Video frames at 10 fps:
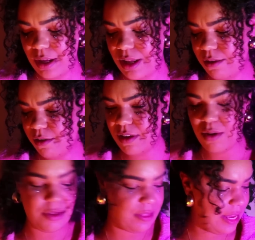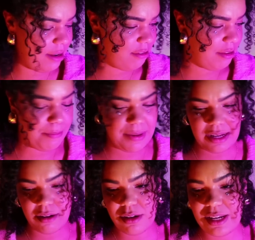let's see what that is
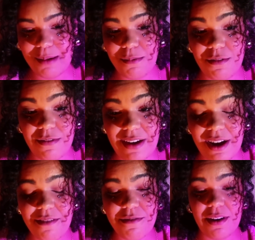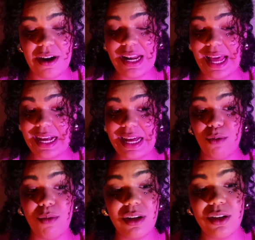about. I'm very like, I
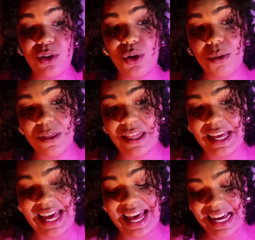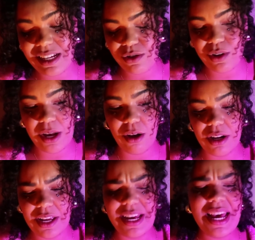want to know what the heck is going
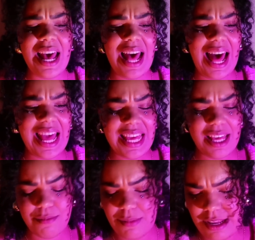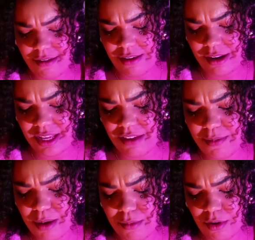on here. Listen, give
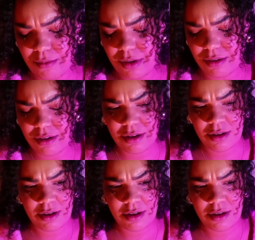me a moment.